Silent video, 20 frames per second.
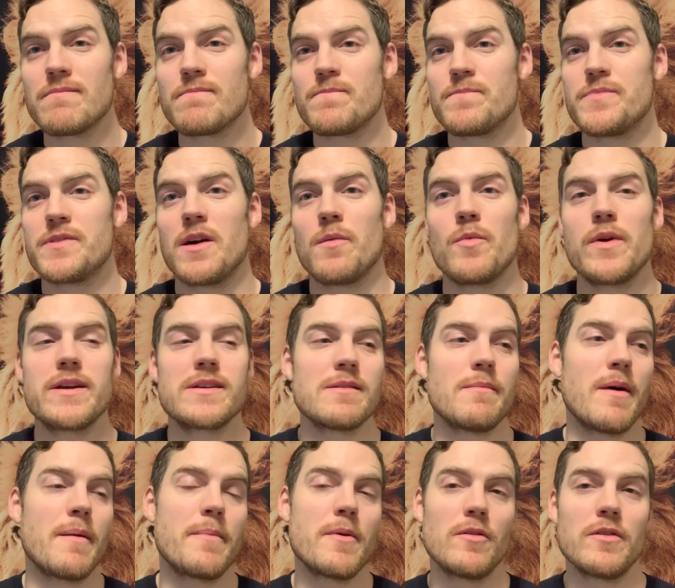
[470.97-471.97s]
Some weeks it
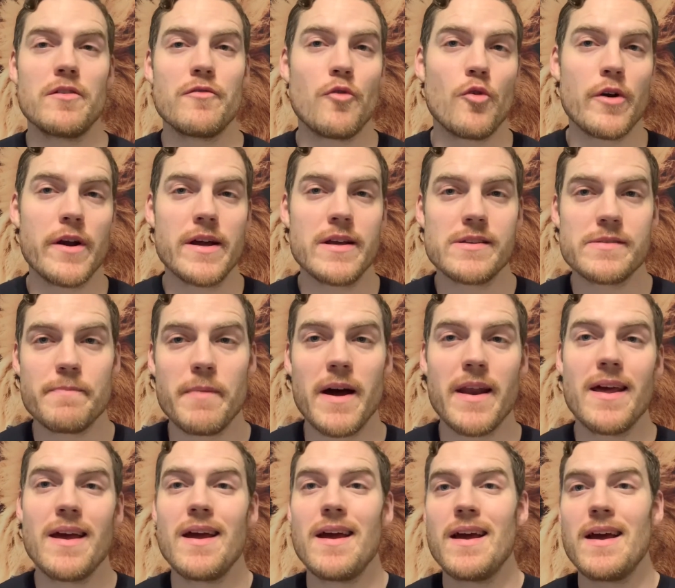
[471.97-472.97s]
might be only 4 days. But